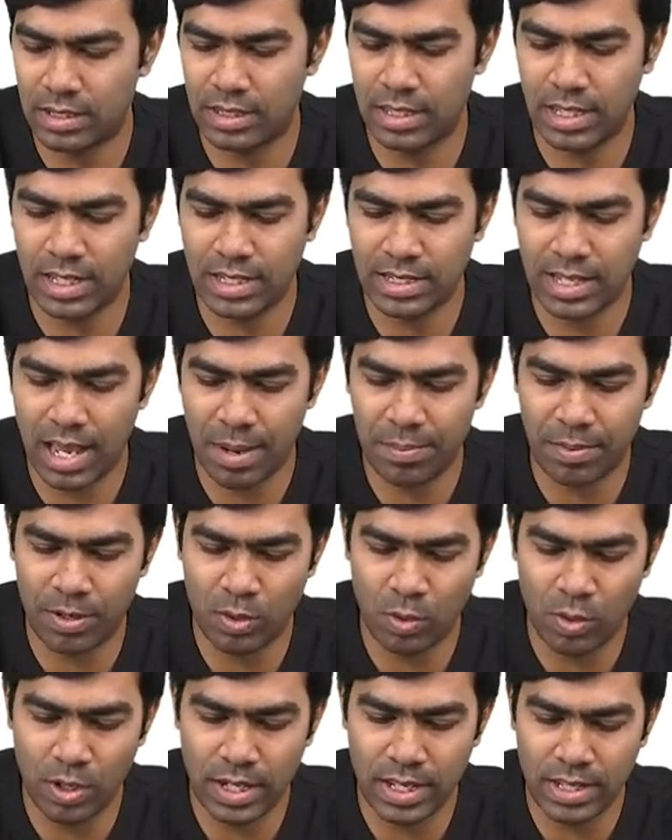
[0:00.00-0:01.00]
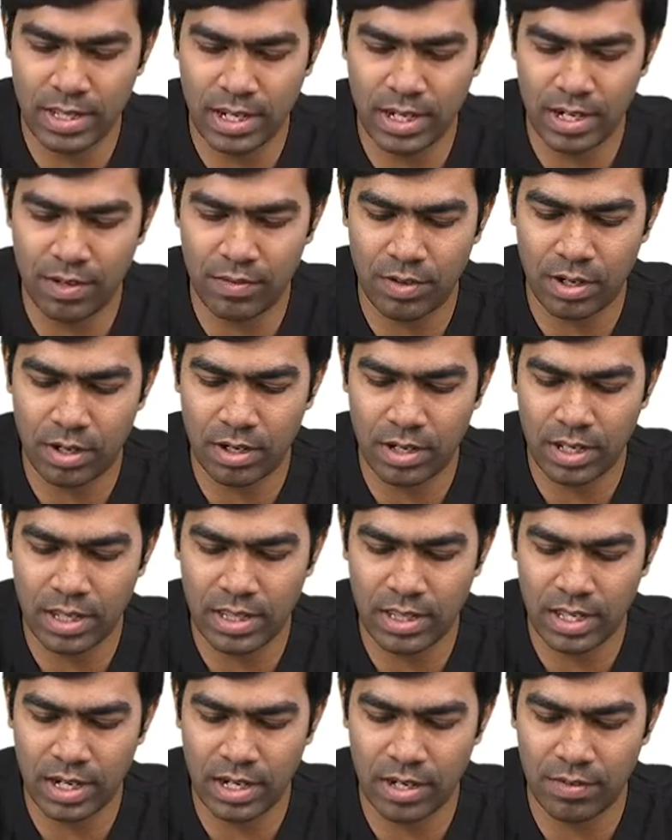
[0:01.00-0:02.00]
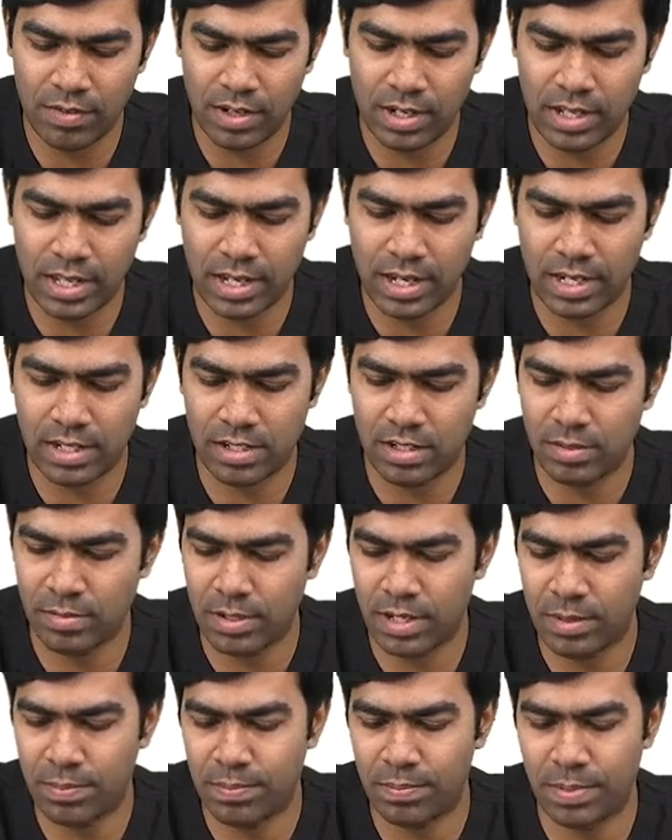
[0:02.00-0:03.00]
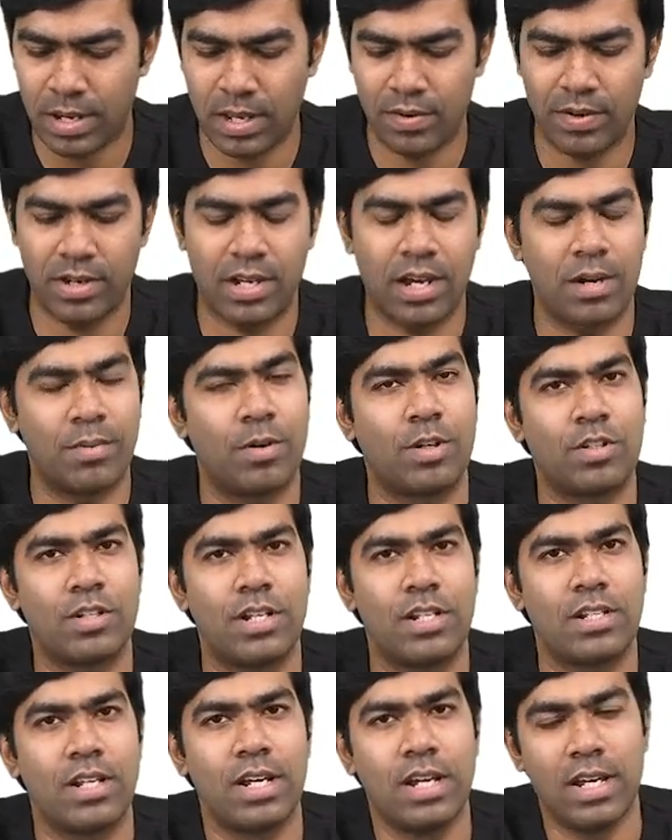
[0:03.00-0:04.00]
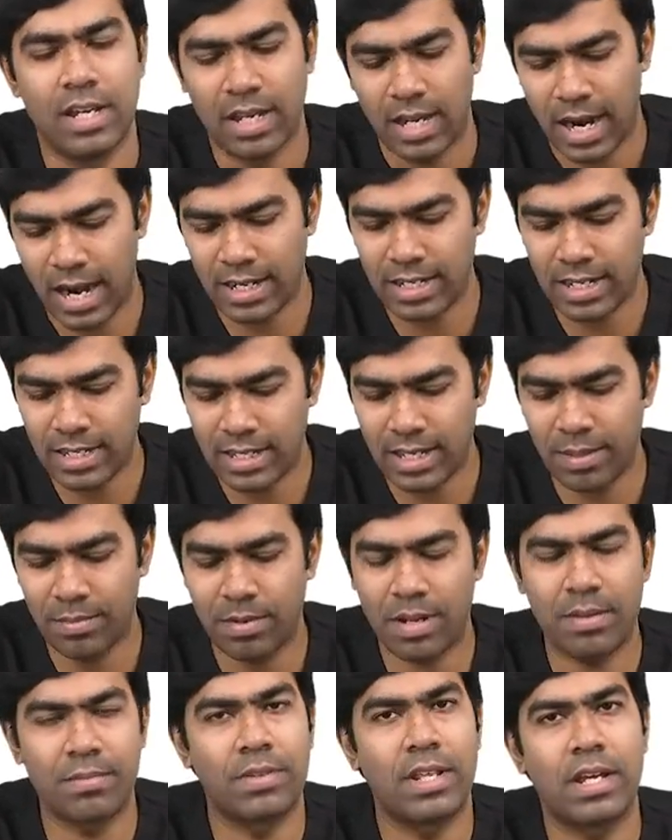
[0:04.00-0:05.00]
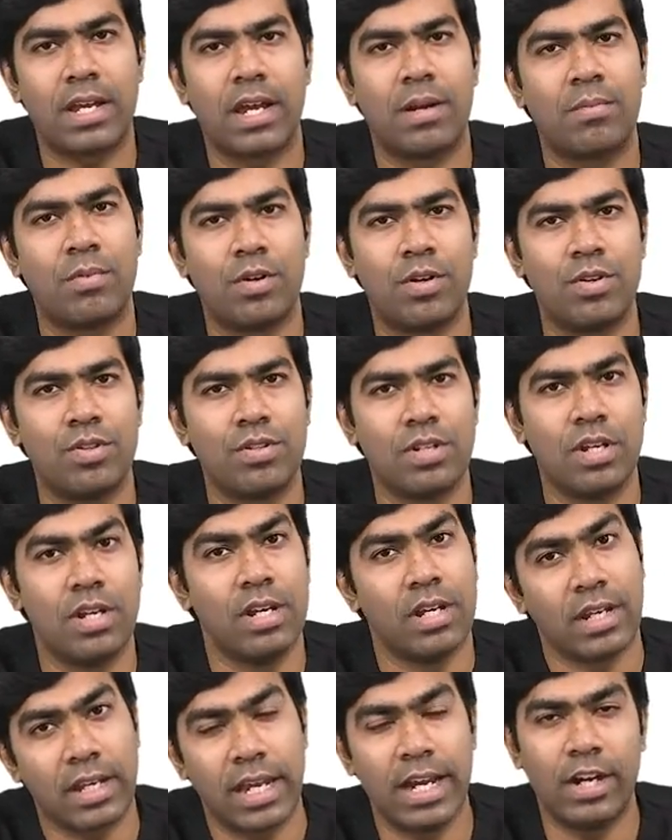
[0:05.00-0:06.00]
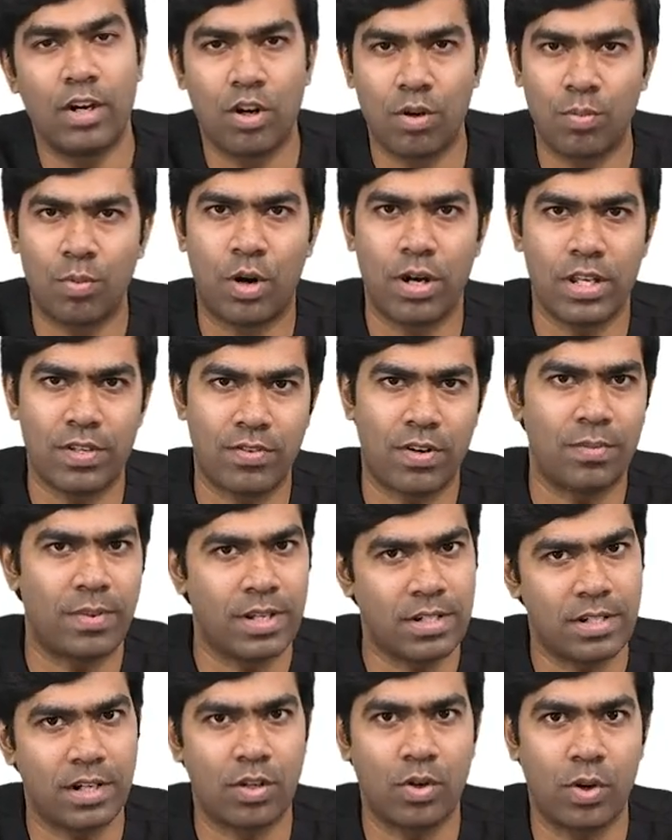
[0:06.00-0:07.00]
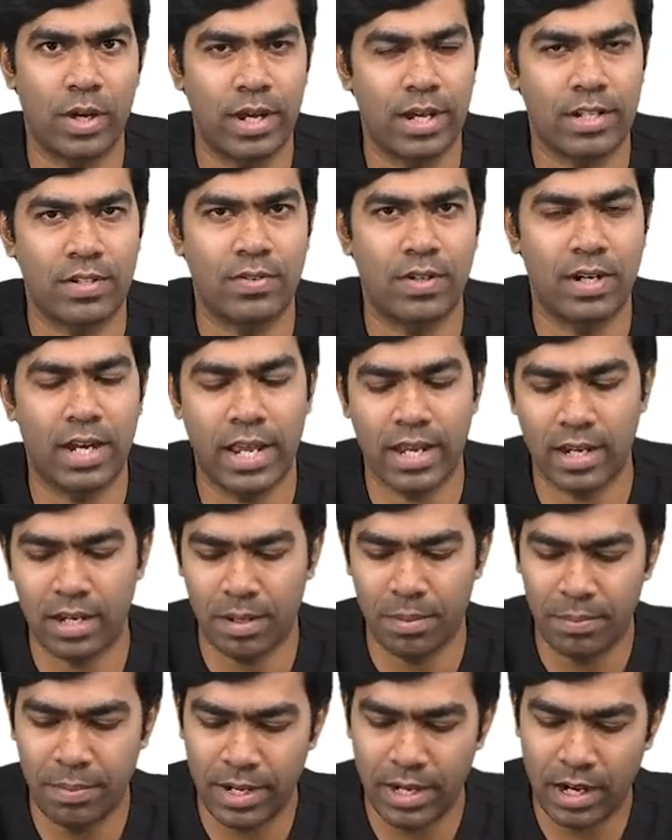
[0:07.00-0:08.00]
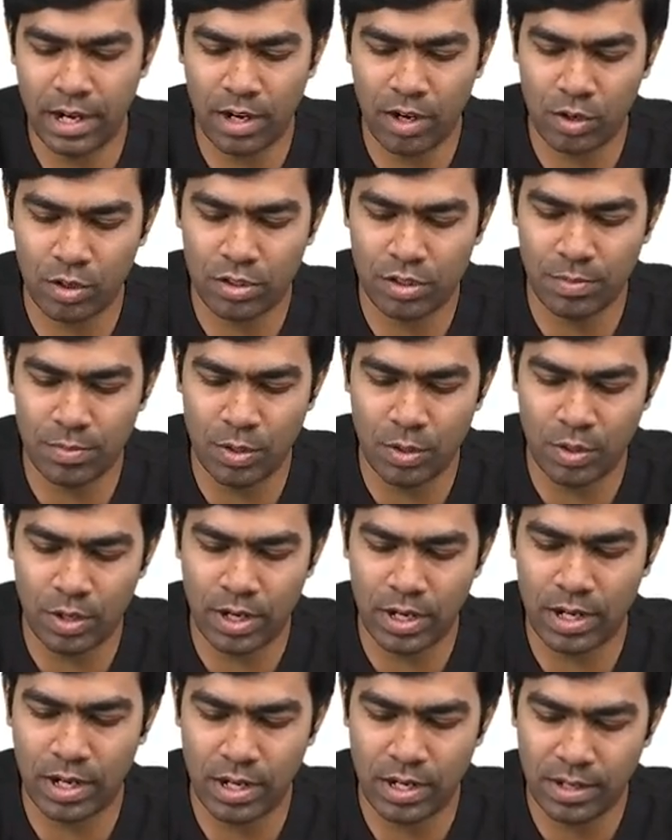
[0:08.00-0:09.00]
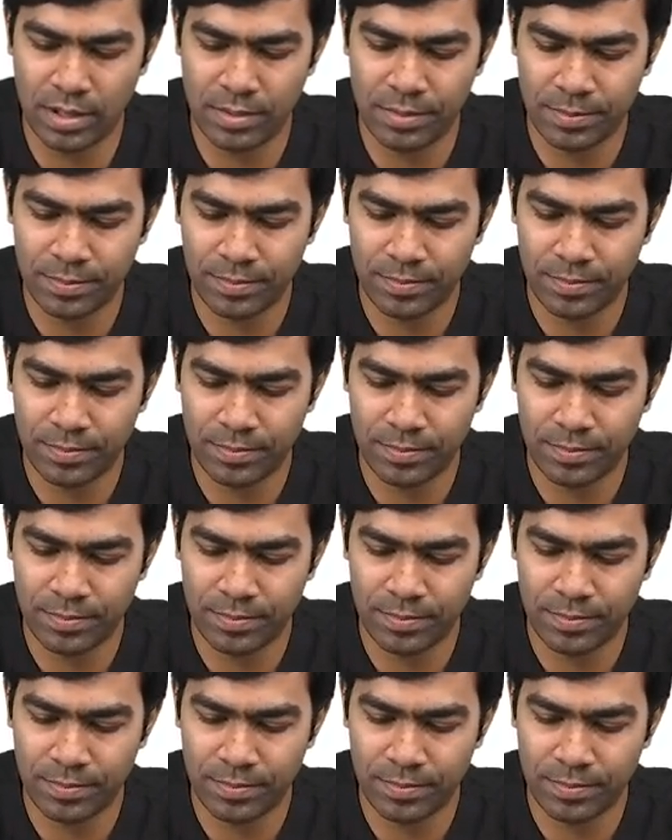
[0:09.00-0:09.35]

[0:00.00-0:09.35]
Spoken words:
things happen only in the liver. In the liver, they can stimulate pyruvate carboxylase. At the same time, they can produce ketone bodies from acetyl-CoA as well, like beta-hydroxybutyrate and